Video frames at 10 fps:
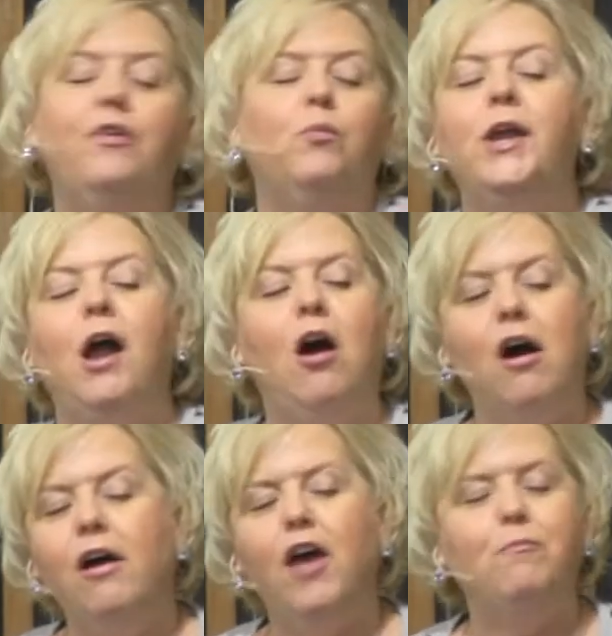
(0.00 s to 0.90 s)
and we
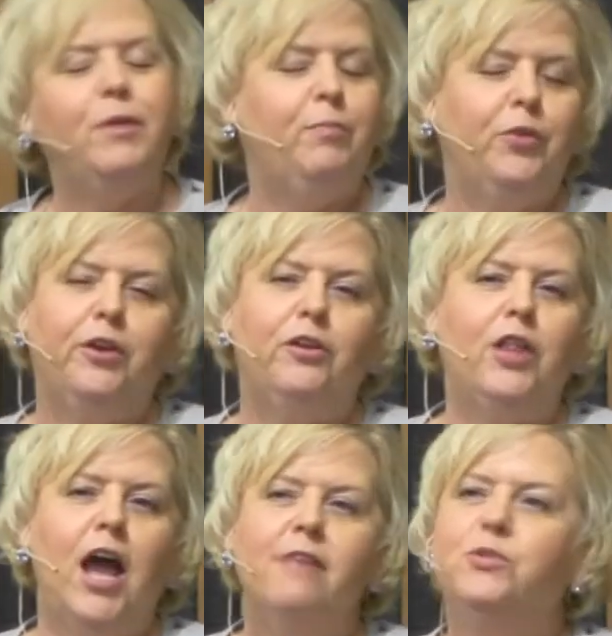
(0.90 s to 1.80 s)
all have people in our
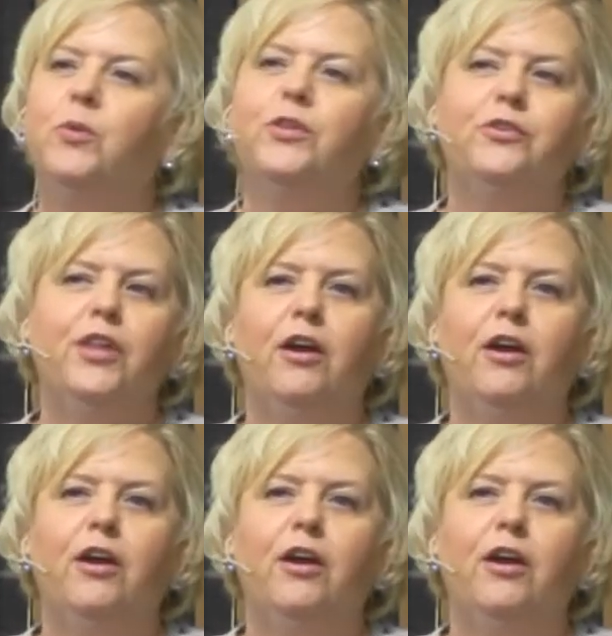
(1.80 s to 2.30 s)
lives, whether they're